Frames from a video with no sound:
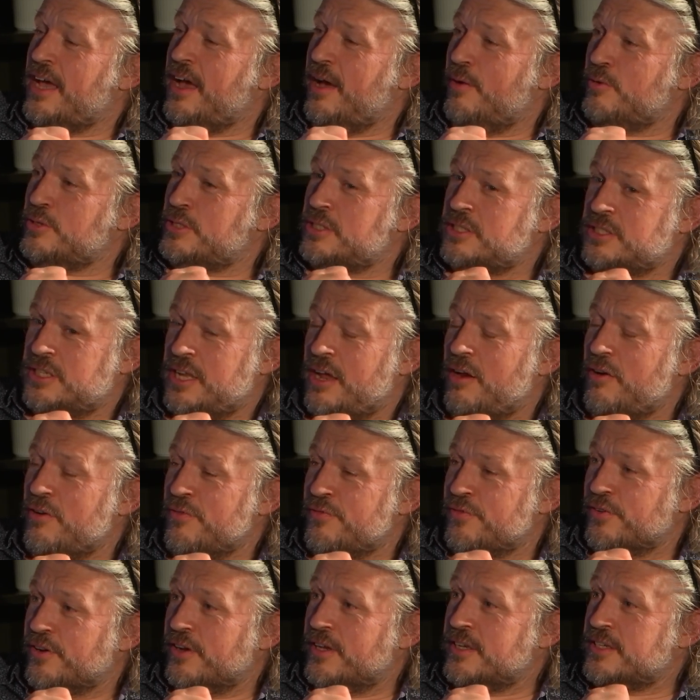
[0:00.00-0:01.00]
Like... I was
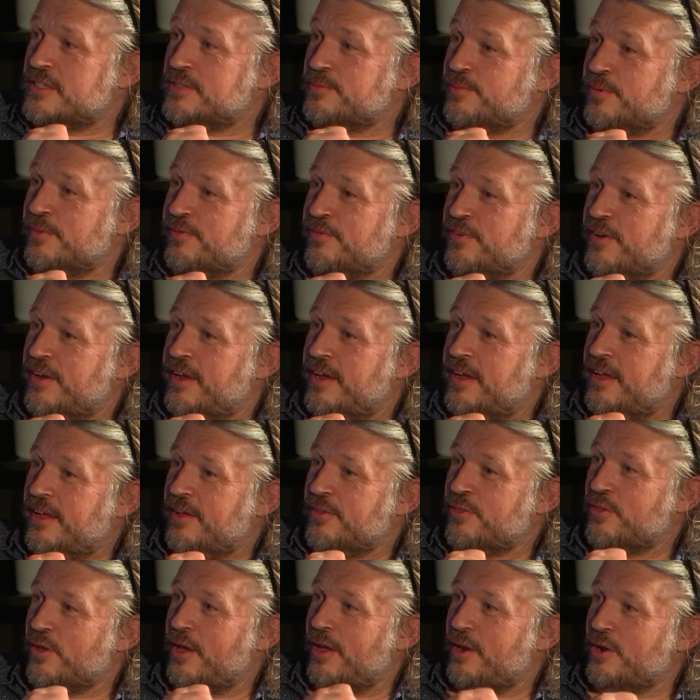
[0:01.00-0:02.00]
terrified, to be fair.
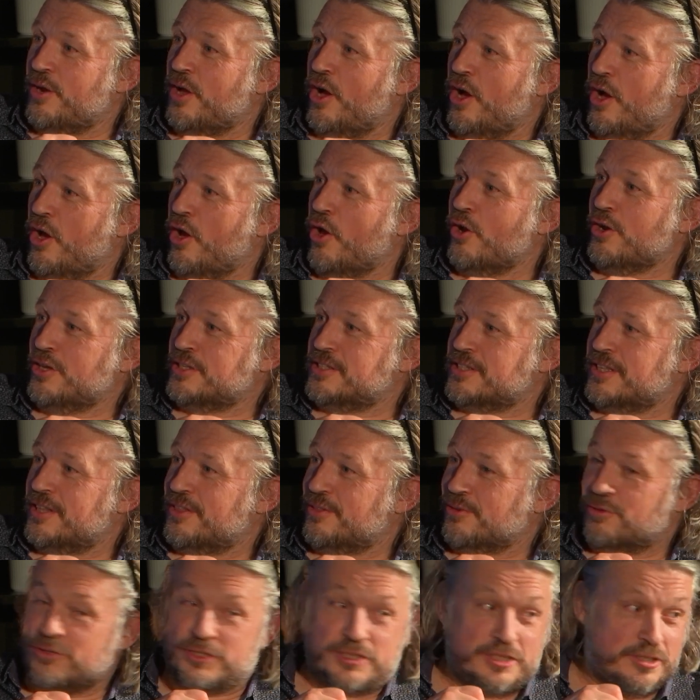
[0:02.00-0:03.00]
I honestly
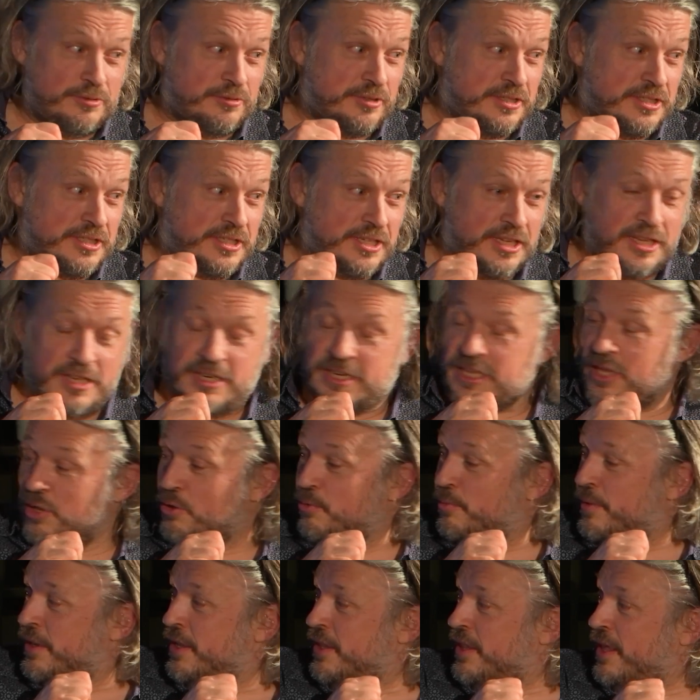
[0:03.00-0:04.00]
thought she would
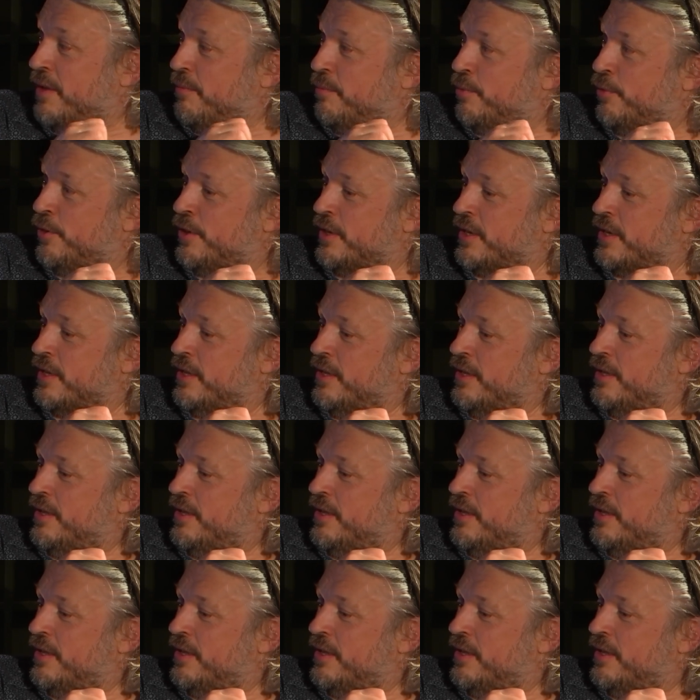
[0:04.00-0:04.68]
kill me at that point.